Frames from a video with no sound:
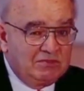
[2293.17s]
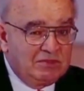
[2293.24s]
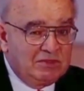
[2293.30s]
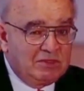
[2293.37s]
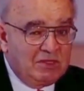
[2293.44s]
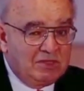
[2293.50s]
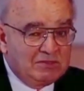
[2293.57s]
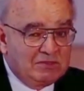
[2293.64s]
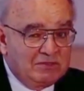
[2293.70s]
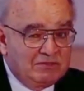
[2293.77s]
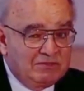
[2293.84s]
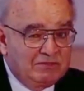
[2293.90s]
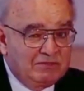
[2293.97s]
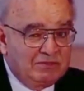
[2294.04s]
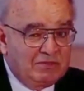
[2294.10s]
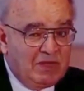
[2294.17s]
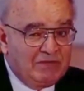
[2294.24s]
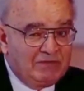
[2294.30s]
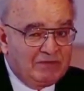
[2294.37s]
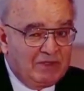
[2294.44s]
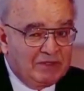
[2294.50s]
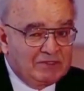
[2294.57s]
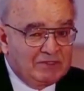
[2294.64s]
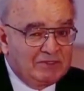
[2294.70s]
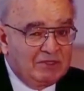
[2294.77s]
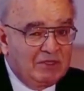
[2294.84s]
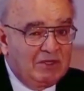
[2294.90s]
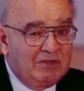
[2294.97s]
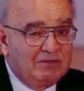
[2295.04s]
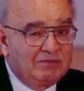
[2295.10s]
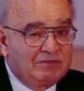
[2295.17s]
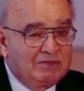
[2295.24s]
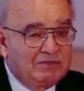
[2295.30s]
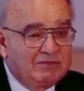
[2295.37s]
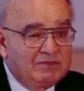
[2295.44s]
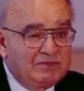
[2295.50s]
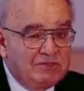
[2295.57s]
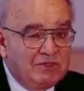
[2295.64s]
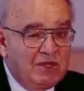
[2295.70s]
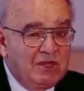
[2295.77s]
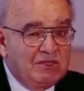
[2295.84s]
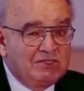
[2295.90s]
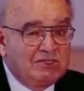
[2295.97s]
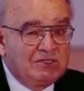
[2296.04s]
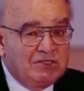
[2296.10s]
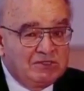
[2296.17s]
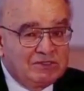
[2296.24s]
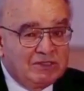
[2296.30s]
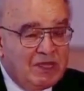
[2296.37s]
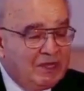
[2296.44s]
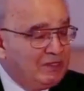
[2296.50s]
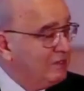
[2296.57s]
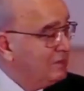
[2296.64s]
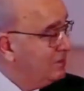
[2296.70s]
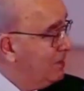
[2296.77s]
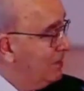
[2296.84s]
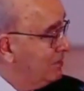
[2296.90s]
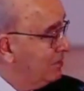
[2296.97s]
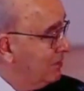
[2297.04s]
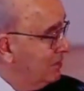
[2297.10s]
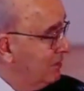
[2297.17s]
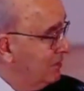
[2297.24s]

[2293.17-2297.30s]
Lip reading: because of malfunction of the physiology inside the cells.